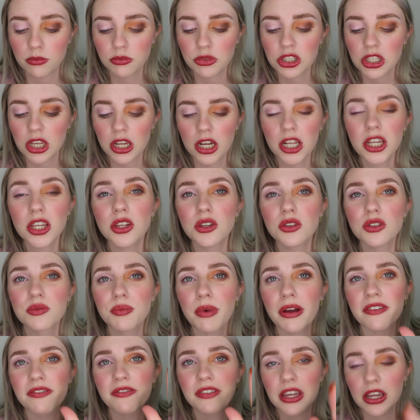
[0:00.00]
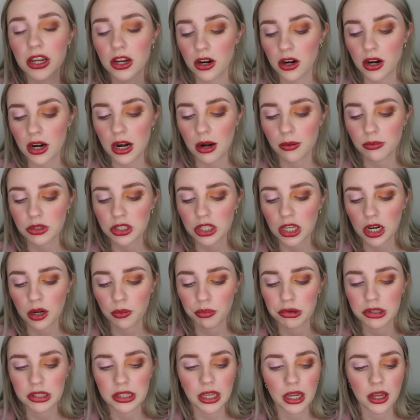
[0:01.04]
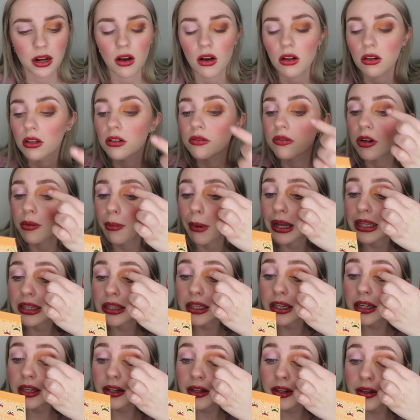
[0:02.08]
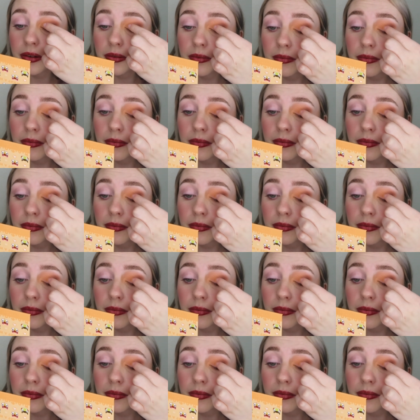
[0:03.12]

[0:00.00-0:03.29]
just going to use my finger and I'm just going to put that all over my lid.